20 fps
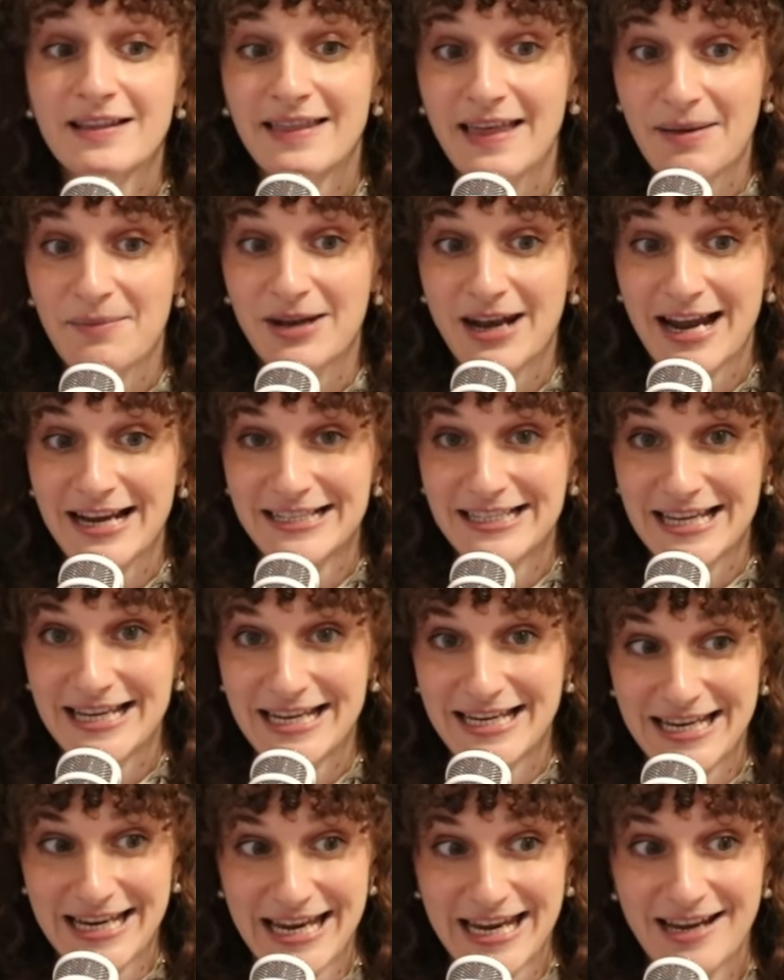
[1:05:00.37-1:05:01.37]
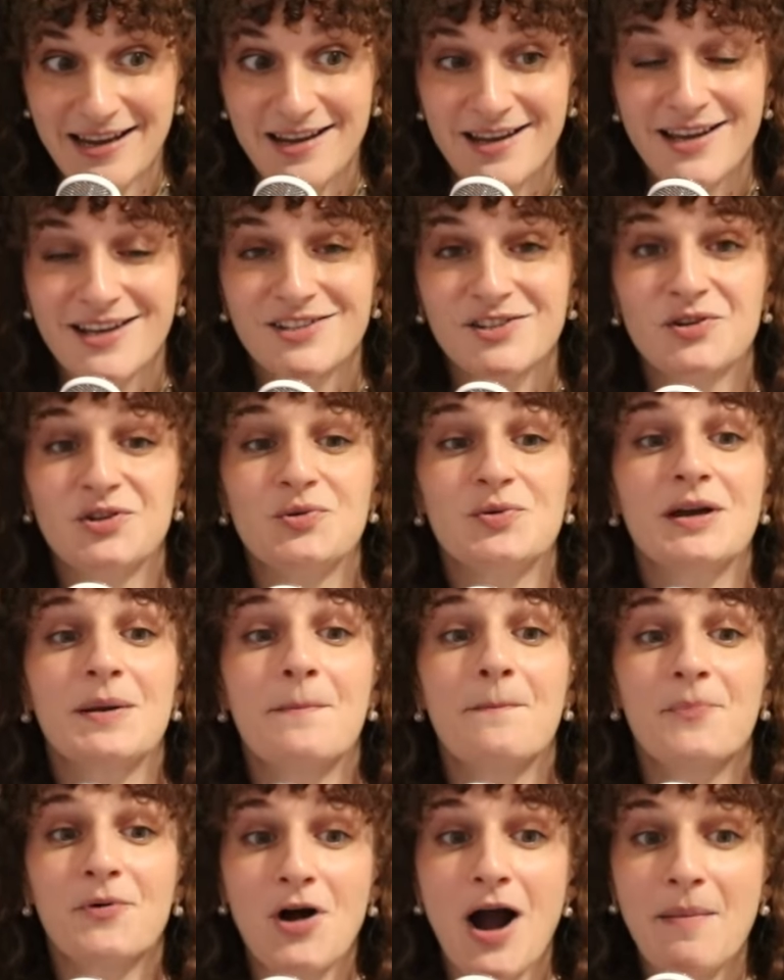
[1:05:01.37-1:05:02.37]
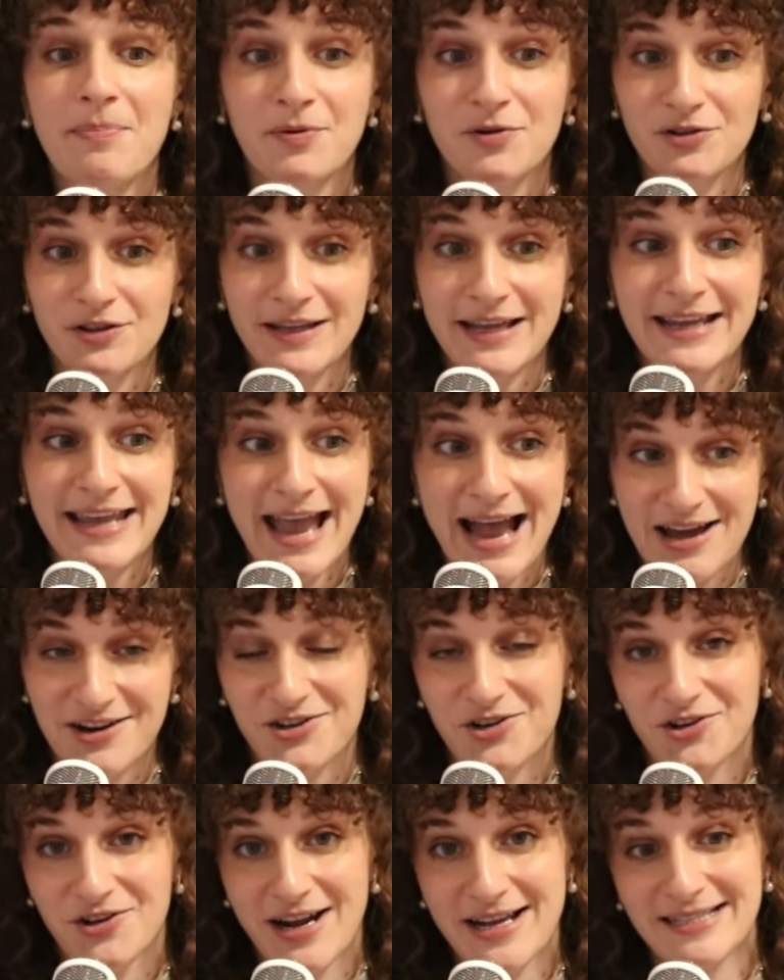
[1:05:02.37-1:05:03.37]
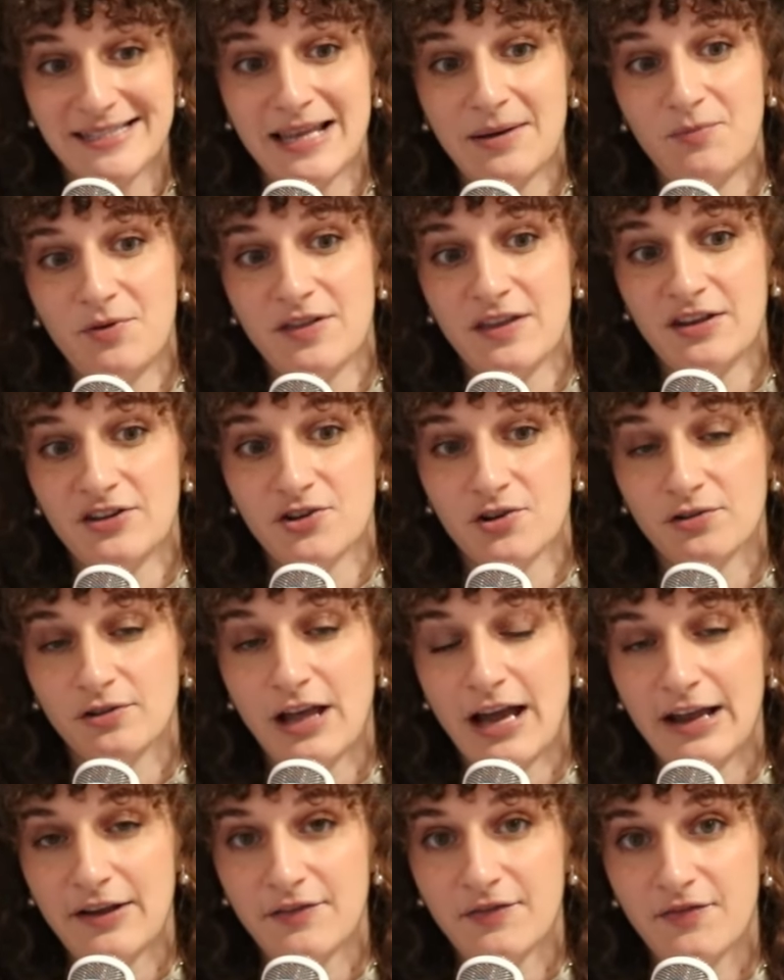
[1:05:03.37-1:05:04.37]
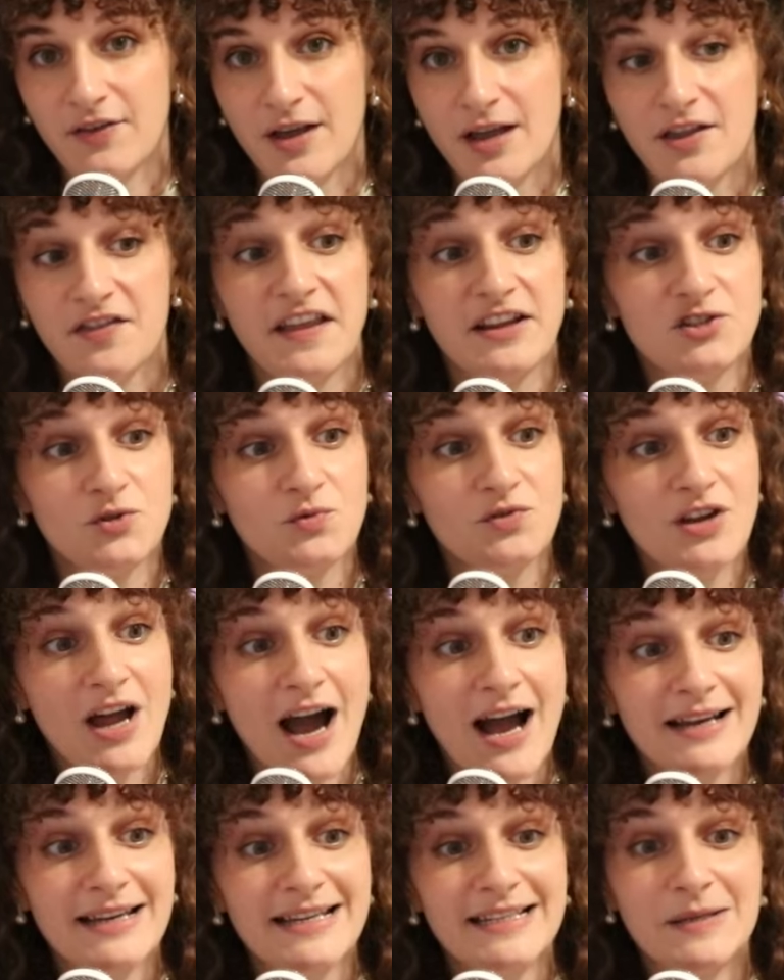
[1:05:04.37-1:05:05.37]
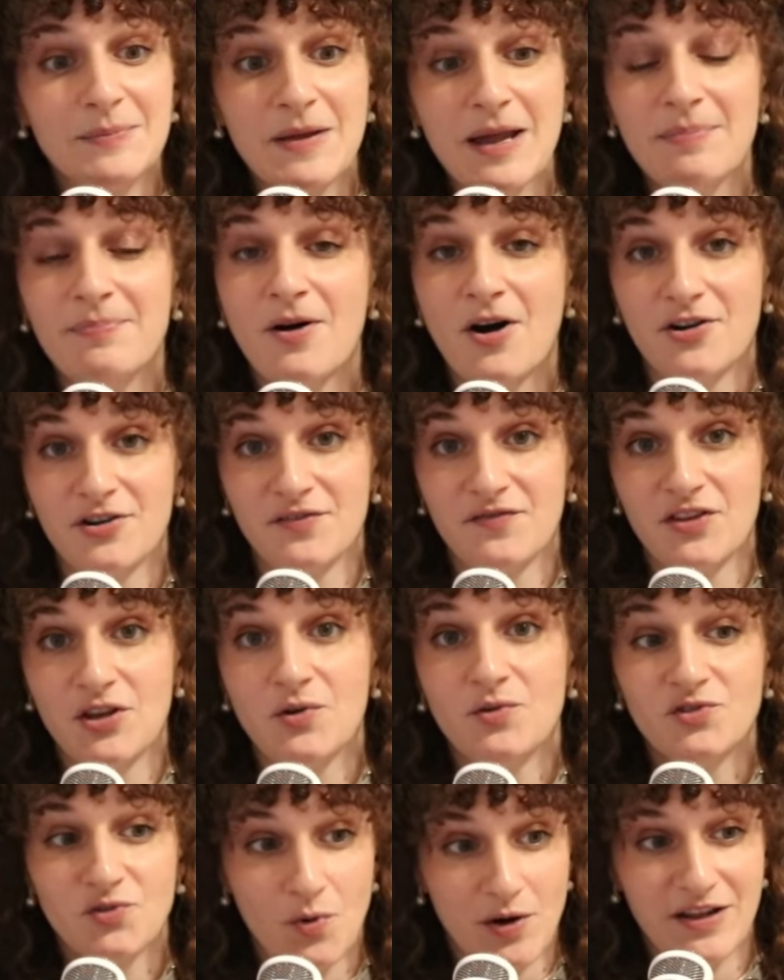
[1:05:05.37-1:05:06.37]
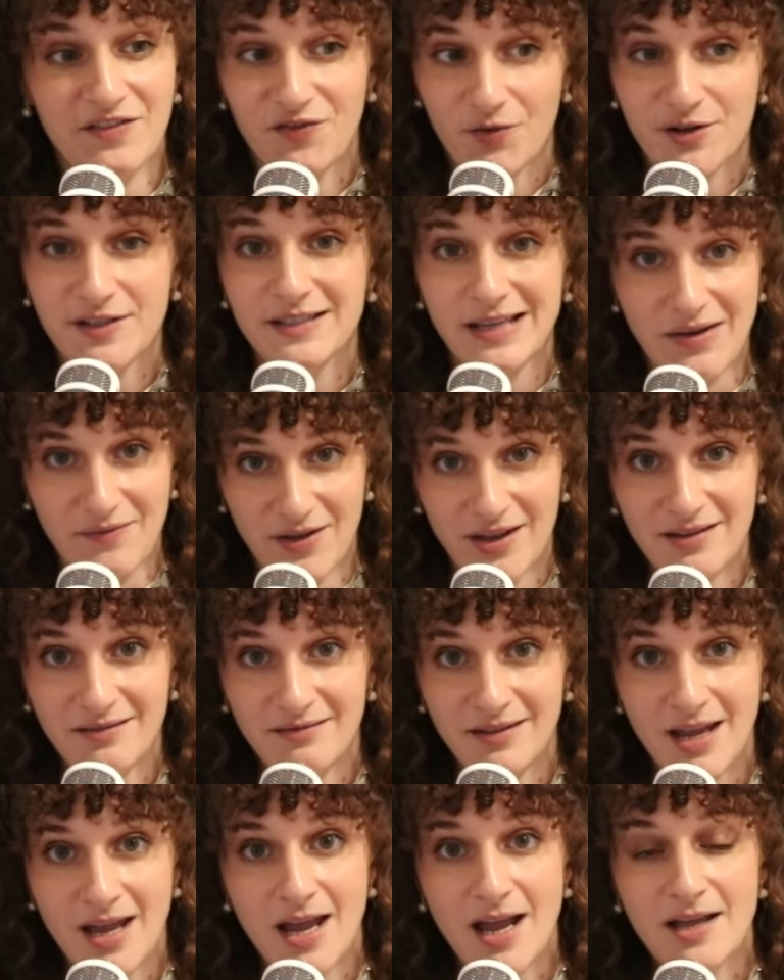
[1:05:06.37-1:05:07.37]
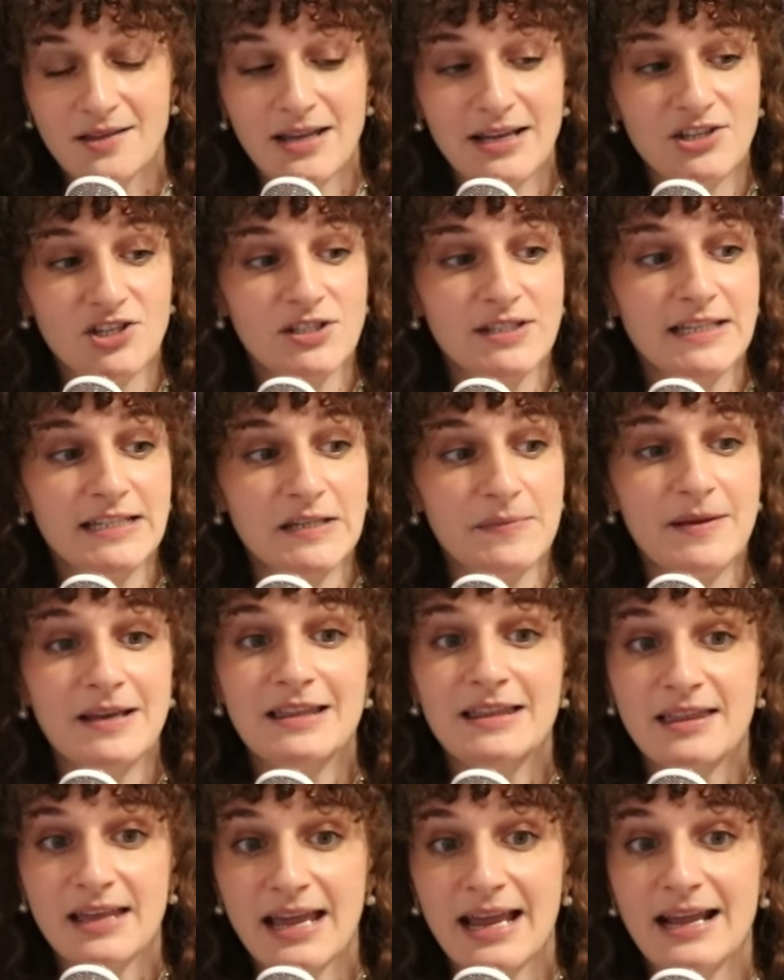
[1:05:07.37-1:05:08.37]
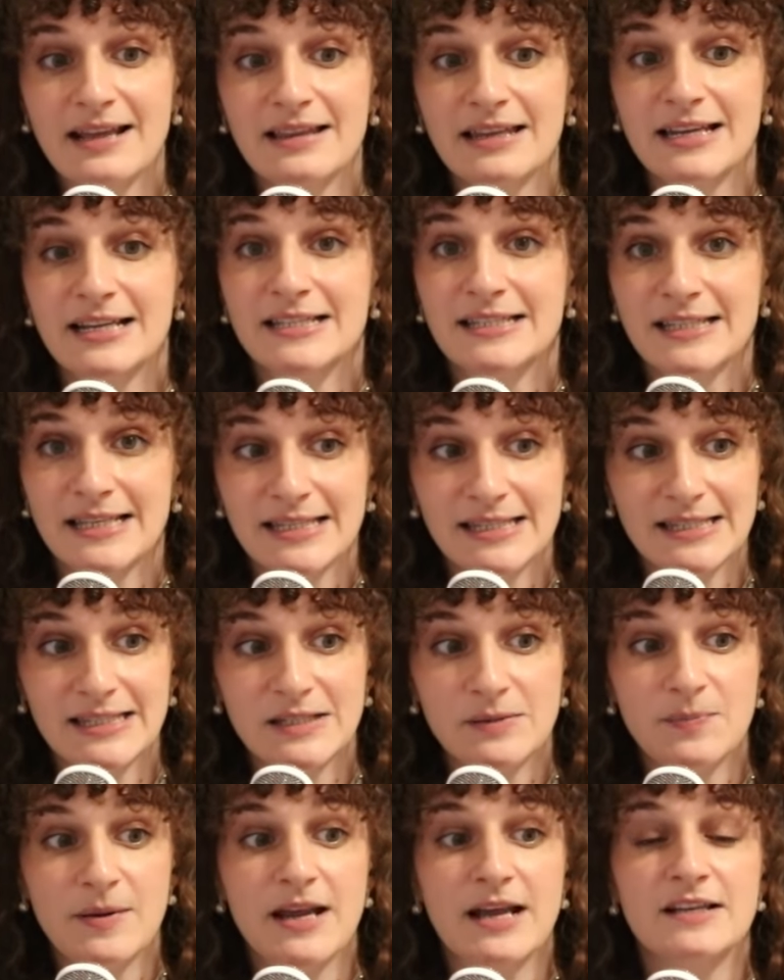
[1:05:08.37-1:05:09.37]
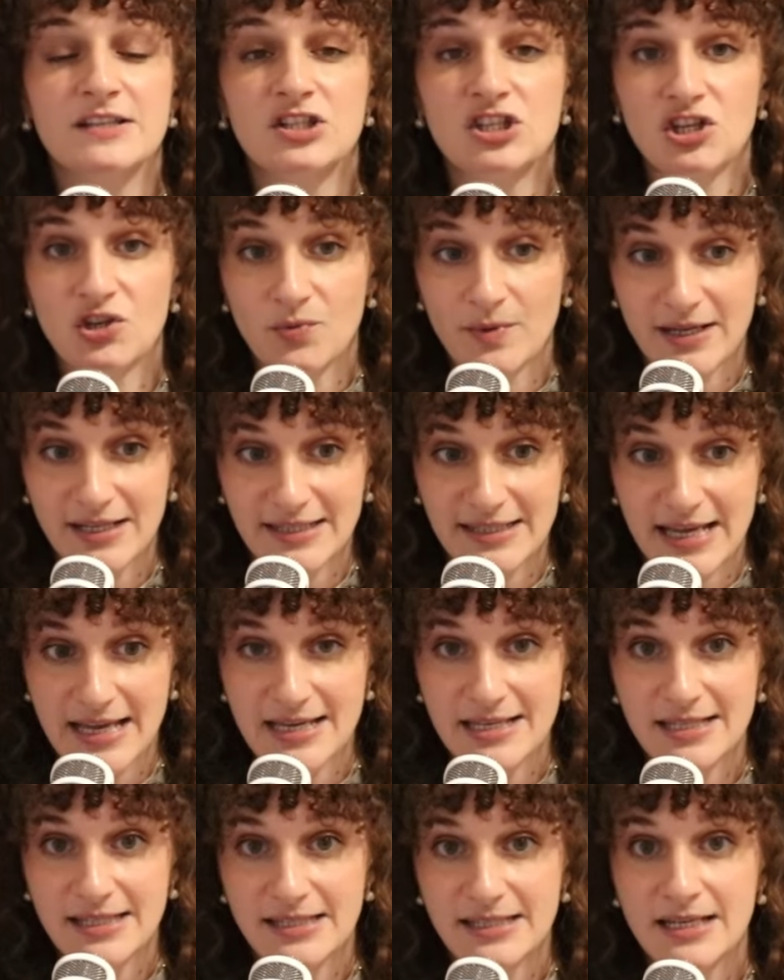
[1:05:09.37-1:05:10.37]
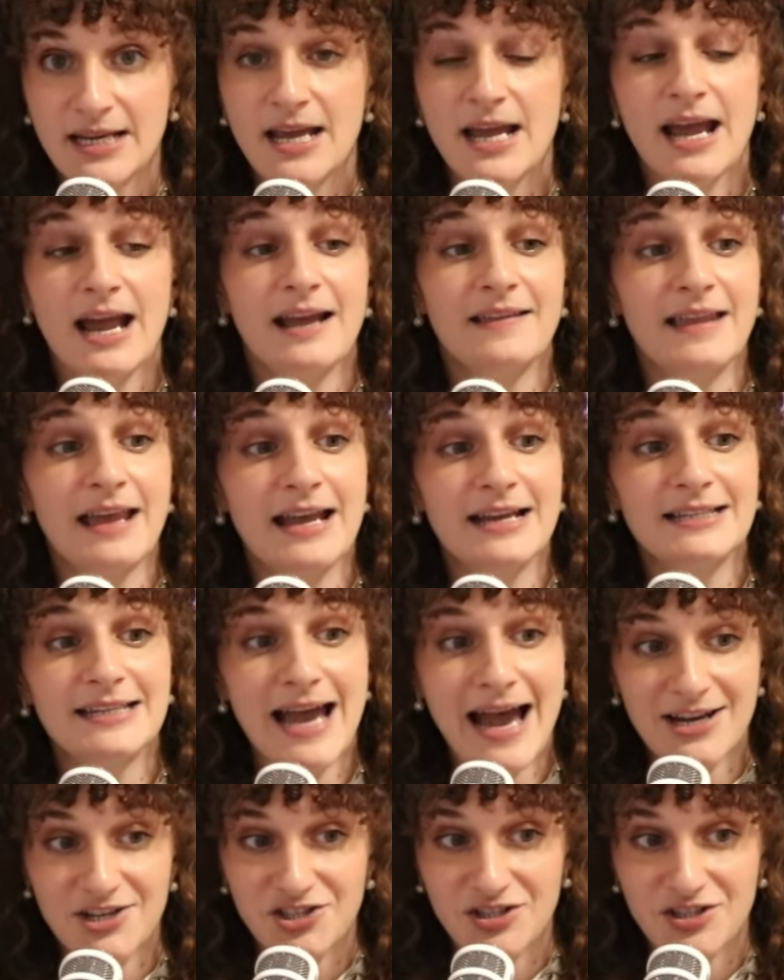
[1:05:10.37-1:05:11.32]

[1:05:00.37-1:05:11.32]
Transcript: them an identity so you can properly categorize them within your life. They do not need to be a part of you 24 7. They just need to be a thing that exists because you exist and they attach